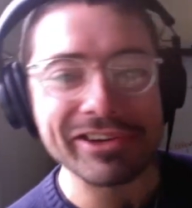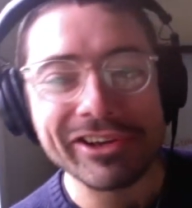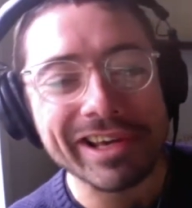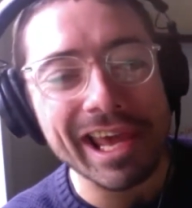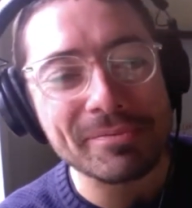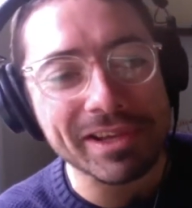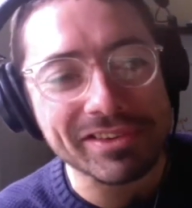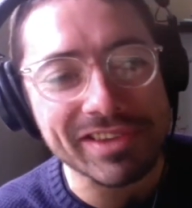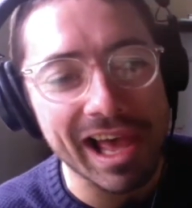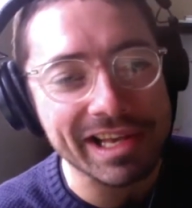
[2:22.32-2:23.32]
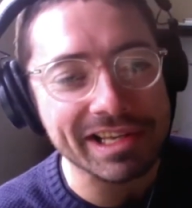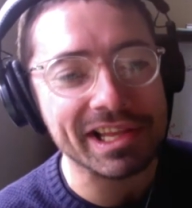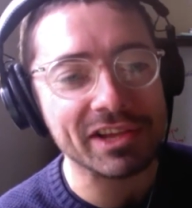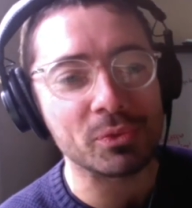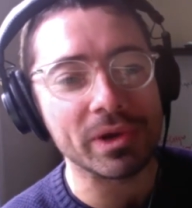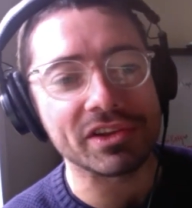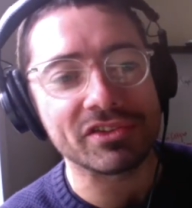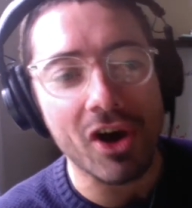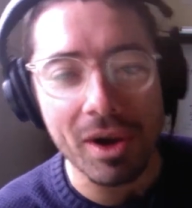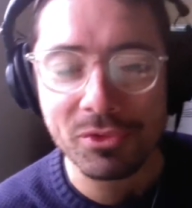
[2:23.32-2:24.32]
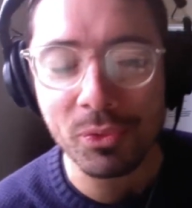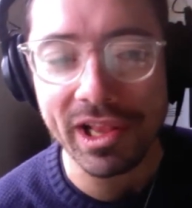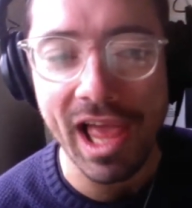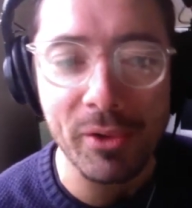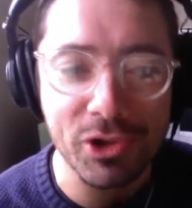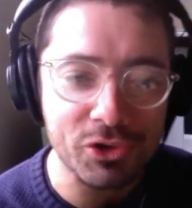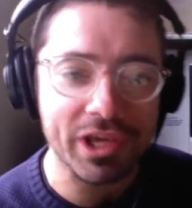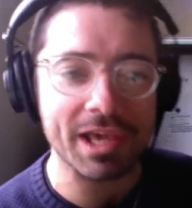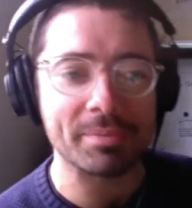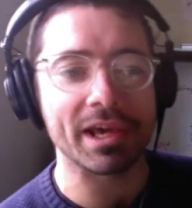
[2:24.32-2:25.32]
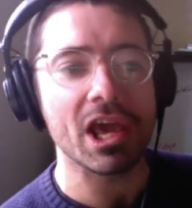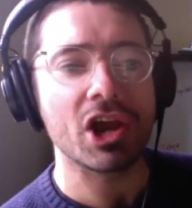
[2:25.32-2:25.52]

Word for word: you keeping sane in these weird times, Will? How are you keeping?